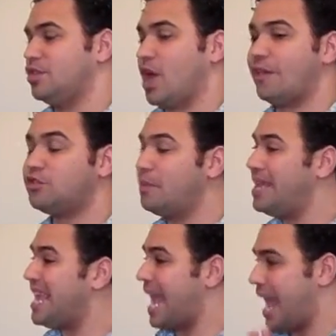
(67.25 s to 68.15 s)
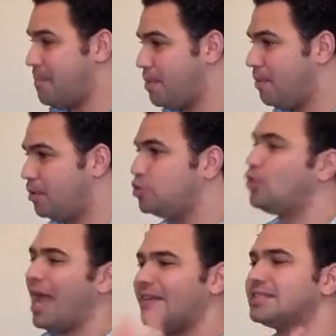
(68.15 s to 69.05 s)
You have to be capable. You
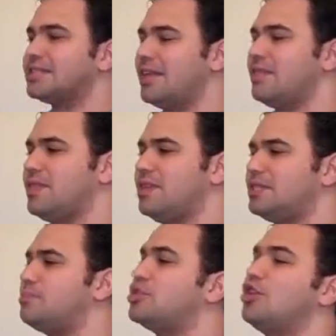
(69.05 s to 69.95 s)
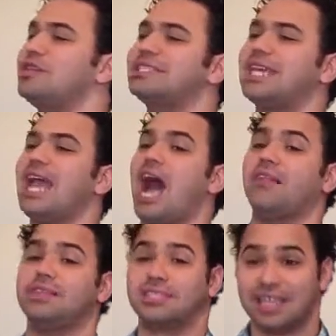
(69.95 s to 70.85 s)
can understand things, but it's not the same
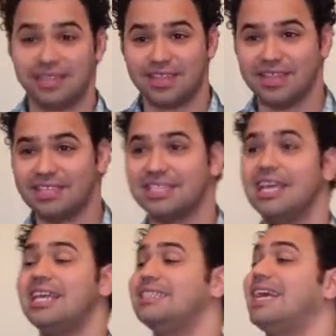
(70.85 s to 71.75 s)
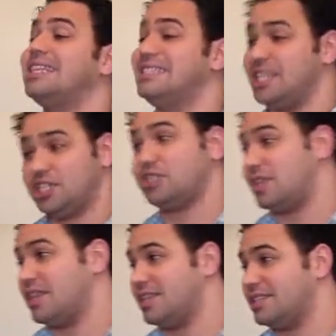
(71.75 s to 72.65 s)
understand things than teach
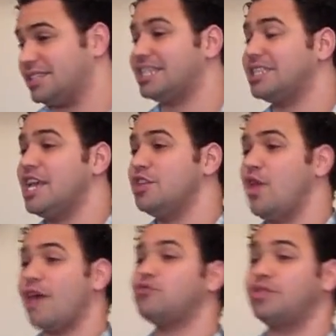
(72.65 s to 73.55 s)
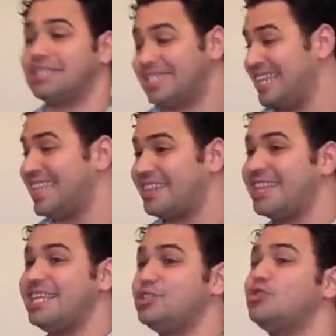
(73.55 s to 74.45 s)
things. You have to understand that
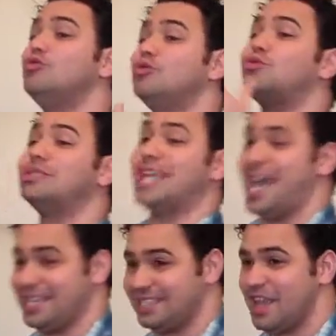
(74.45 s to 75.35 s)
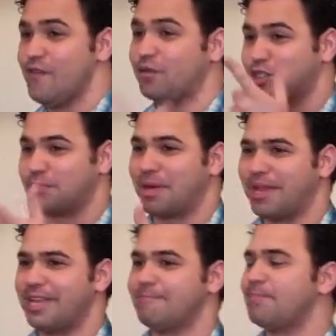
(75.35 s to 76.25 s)
thing 2 or 3 times for
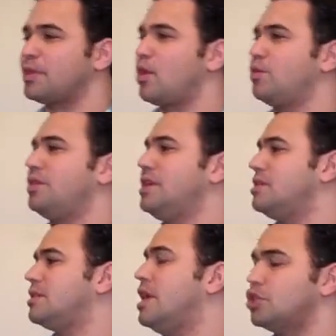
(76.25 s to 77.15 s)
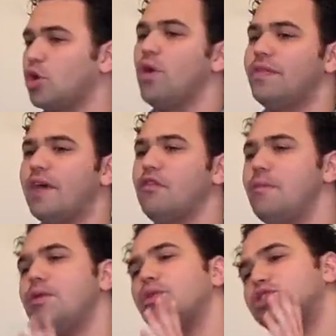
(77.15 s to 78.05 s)
explain those things. So that for
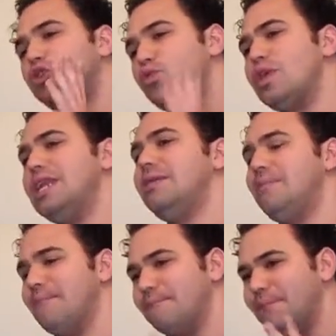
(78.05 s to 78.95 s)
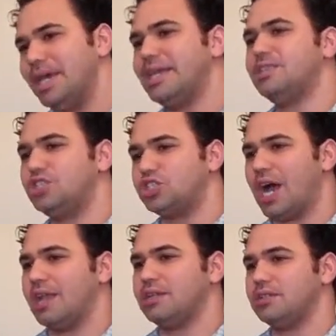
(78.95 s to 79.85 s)
me was a really big
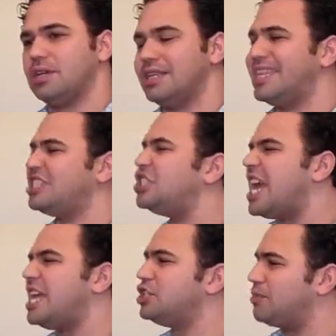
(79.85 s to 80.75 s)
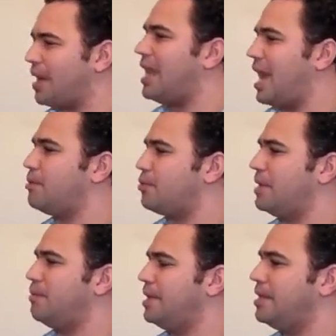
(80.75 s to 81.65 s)
challenge that changed my life
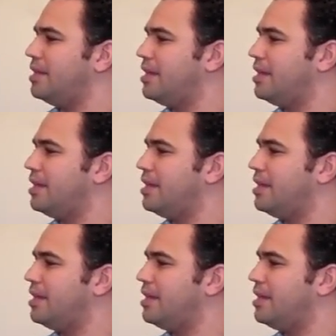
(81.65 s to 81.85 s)
really big.